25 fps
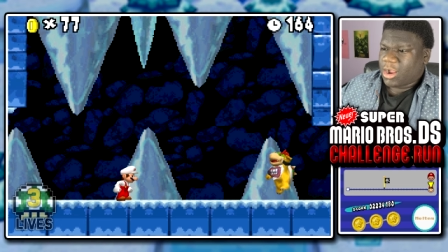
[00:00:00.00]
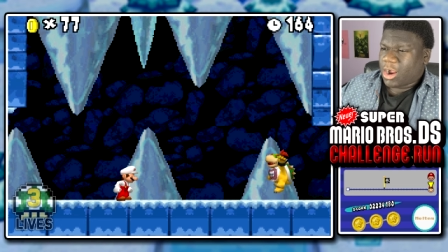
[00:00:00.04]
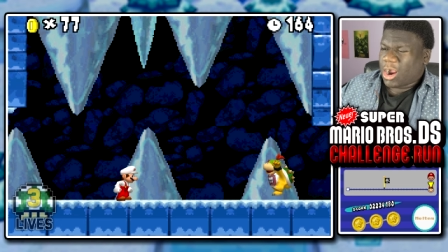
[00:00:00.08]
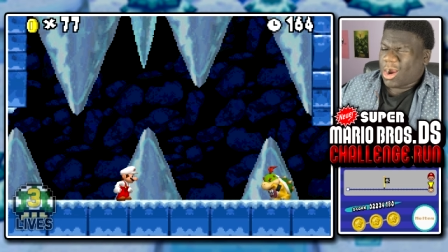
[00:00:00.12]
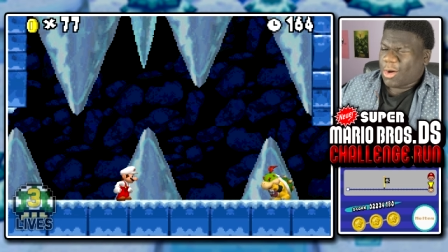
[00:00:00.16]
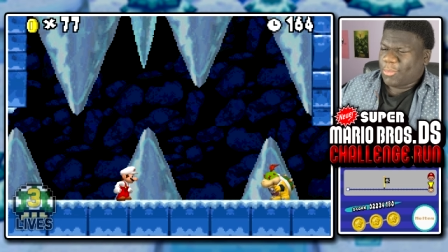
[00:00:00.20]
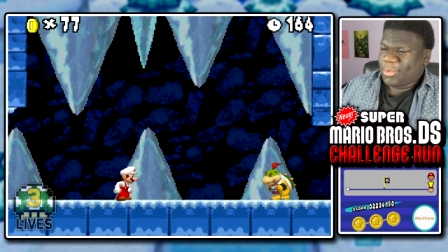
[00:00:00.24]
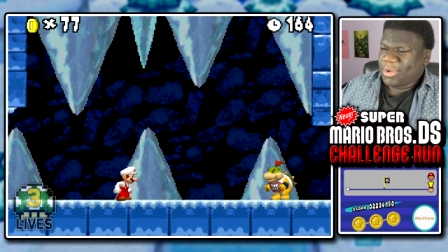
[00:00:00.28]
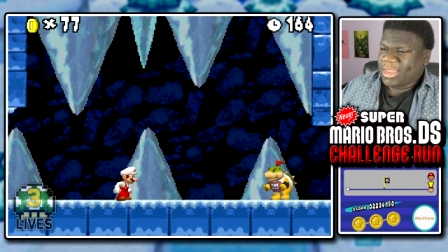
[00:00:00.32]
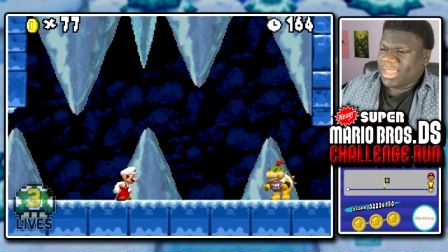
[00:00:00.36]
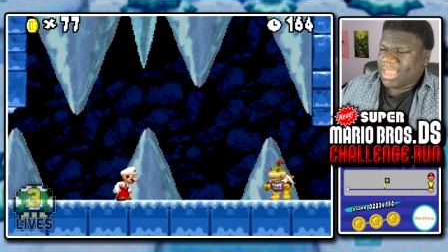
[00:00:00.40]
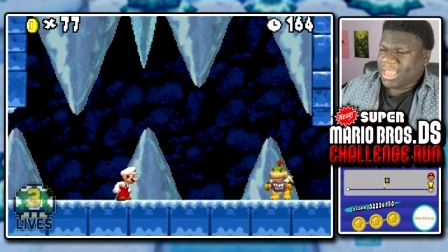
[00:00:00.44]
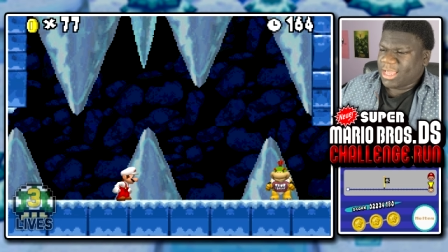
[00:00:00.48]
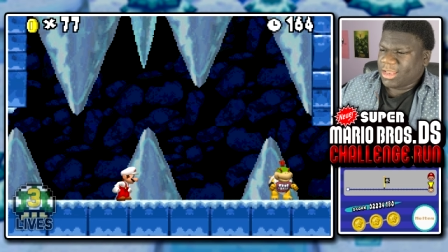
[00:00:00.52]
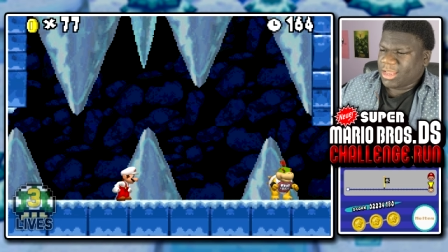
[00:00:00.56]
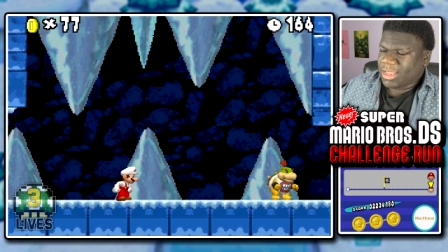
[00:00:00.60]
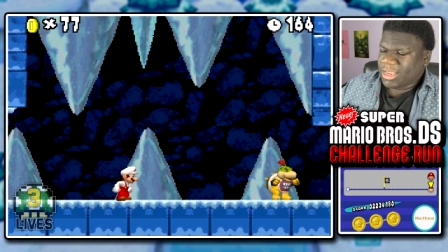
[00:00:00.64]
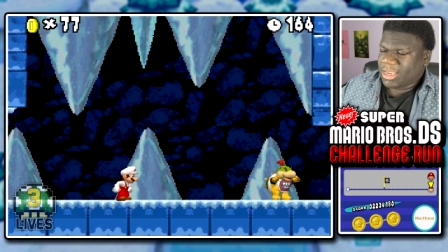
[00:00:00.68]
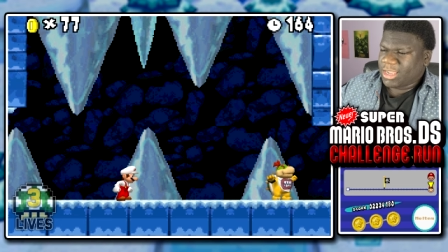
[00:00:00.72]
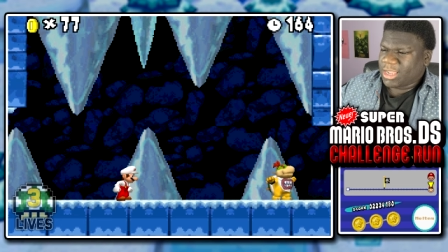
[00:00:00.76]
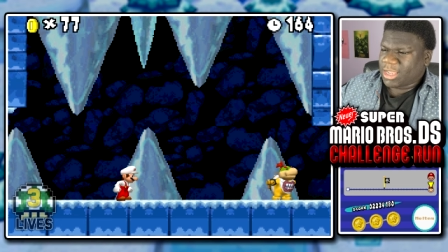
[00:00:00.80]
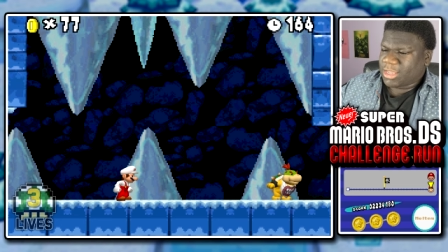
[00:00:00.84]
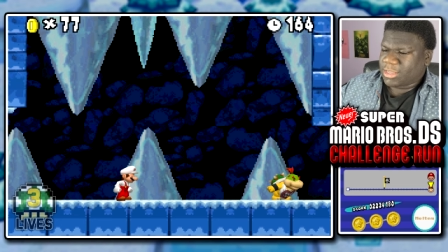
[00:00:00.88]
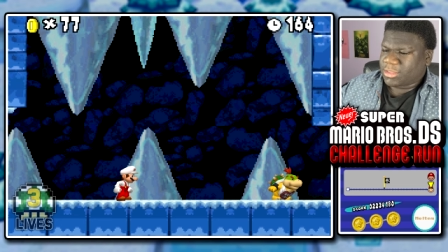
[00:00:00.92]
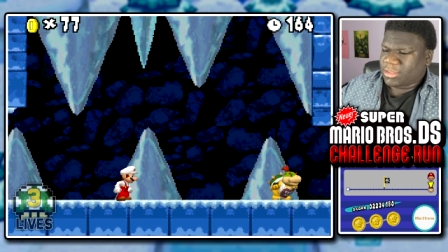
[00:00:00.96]
Are we
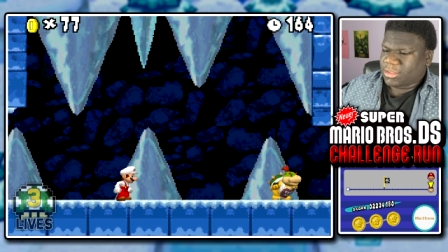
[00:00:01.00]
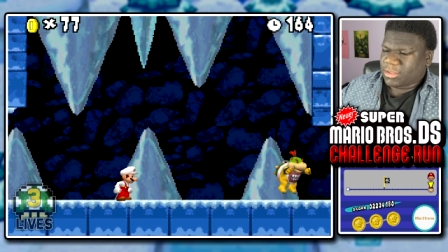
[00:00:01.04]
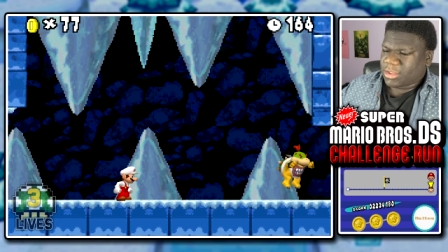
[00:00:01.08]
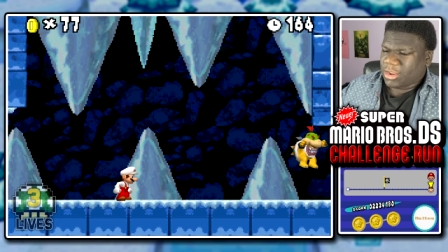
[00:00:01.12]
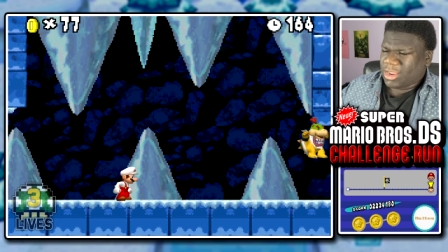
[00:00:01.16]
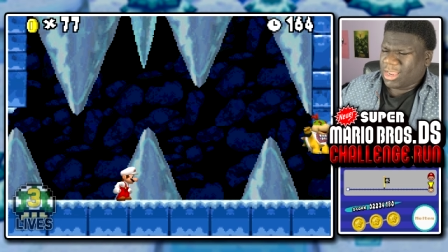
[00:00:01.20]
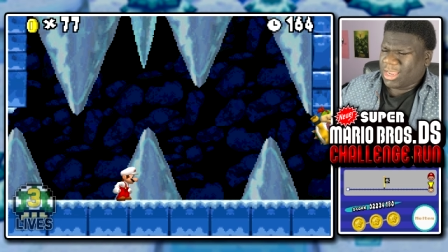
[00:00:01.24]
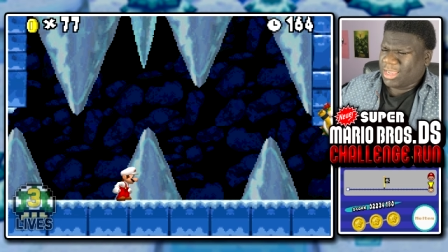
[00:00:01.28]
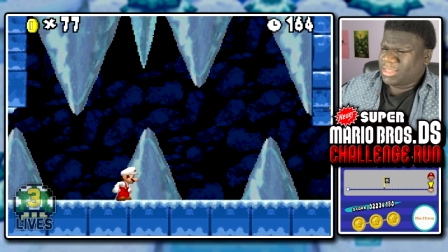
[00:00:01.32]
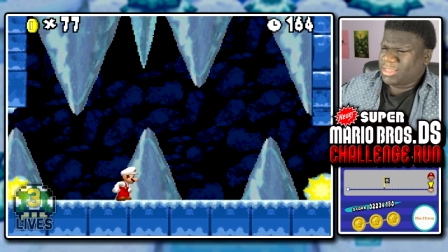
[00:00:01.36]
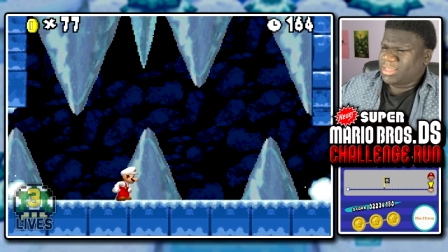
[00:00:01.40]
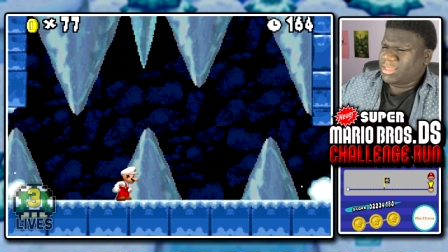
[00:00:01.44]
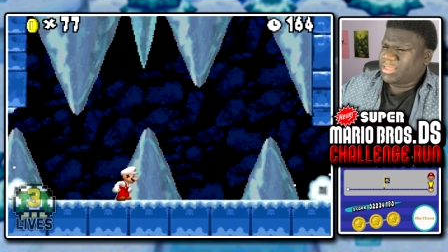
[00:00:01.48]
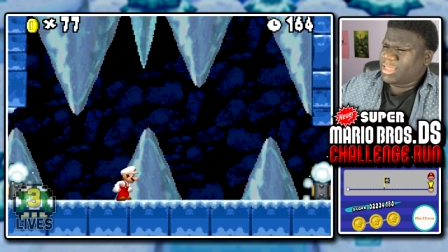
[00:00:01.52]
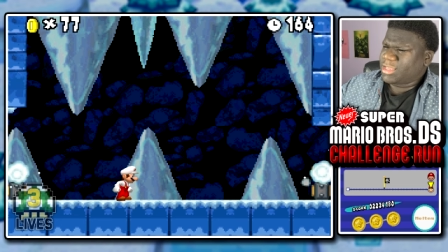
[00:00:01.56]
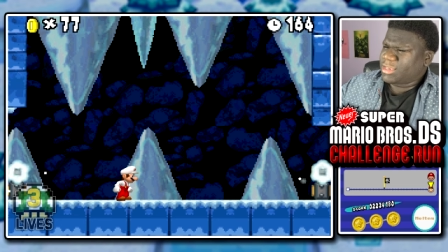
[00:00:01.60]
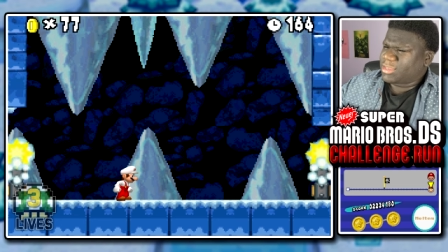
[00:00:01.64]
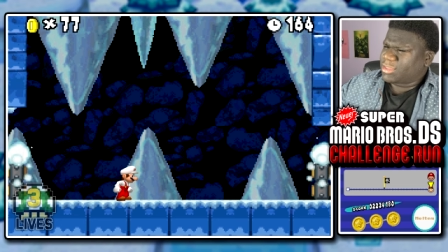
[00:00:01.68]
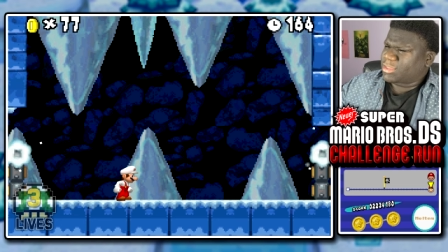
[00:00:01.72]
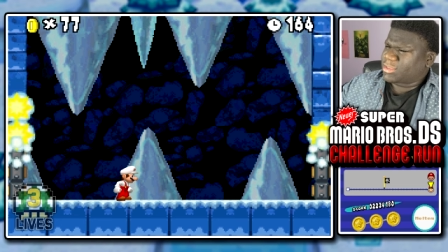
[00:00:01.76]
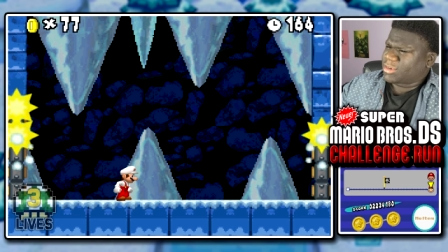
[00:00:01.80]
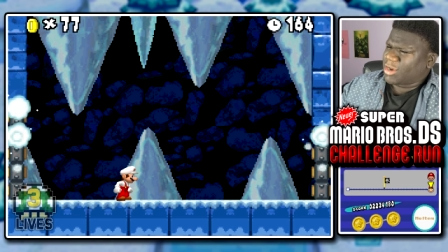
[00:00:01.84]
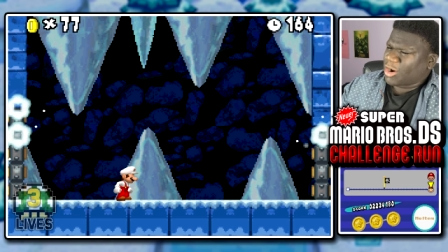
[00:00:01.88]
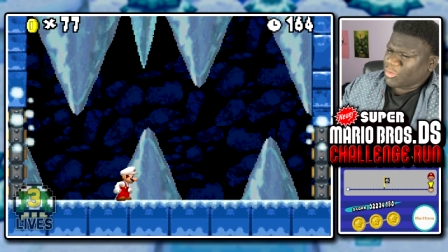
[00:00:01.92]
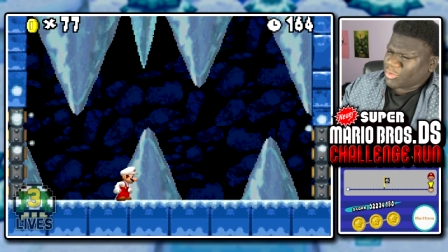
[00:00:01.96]
killing us? Is it the
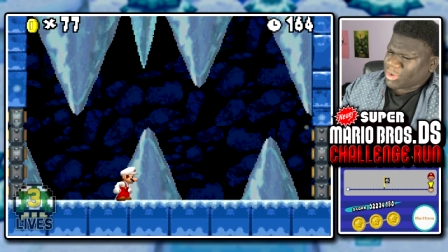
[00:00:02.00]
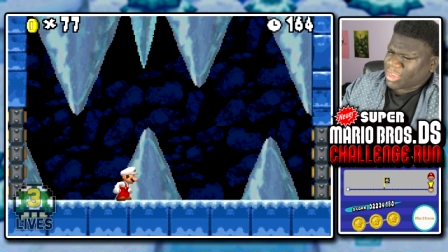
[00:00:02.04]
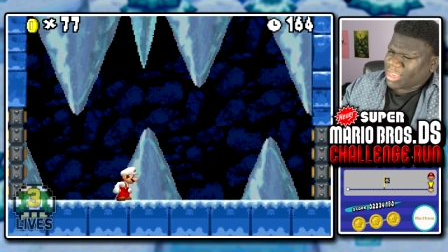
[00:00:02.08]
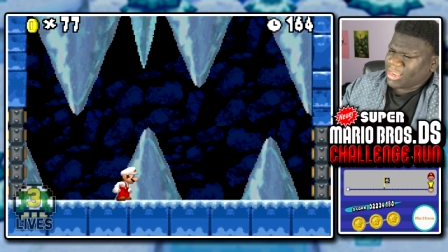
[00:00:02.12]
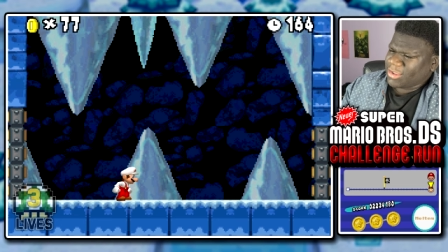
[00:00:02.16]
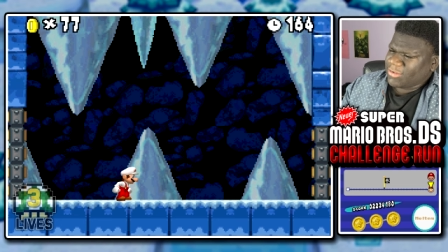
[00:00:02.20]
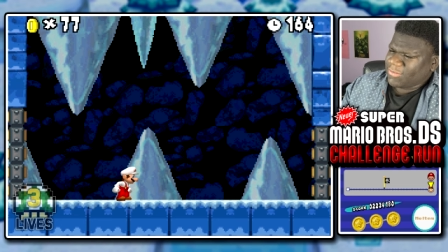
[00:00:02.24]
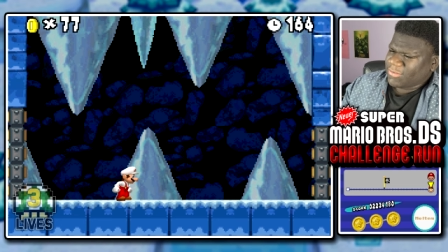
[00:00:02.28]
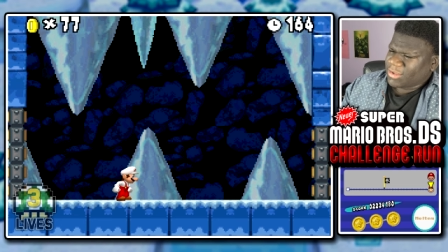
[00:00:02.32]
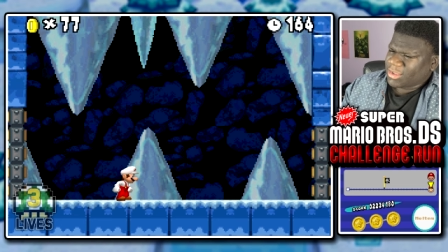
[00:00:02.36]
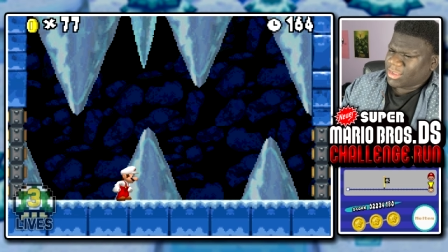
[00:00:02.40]
Snoky?